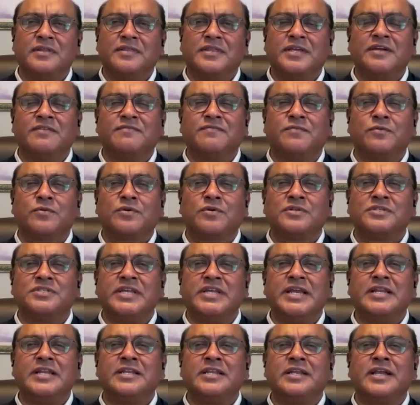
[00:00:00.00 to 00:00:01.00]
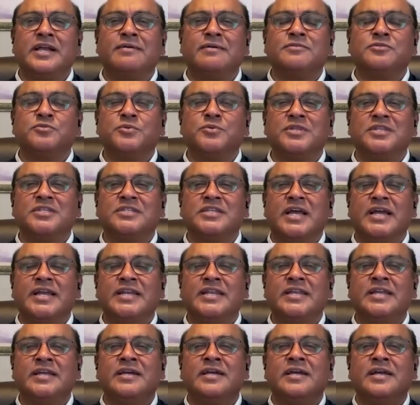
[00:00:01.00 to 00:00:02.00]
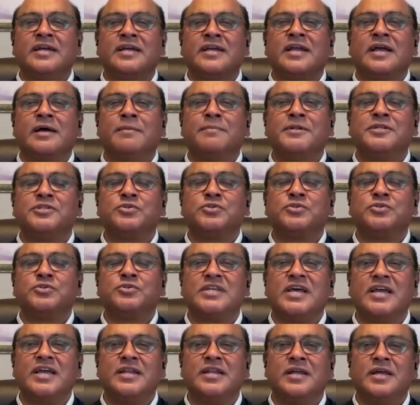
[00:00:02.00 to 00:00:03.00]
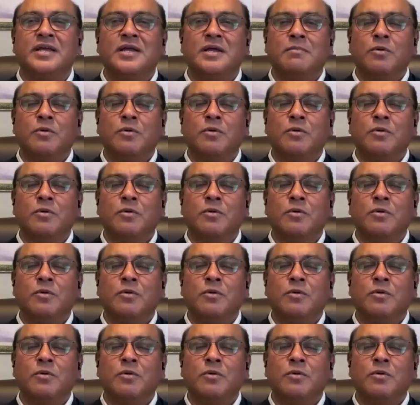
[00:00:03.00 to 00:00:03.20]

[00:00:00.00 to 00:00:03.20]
Therefore, Satan comes with this idea commit suicide.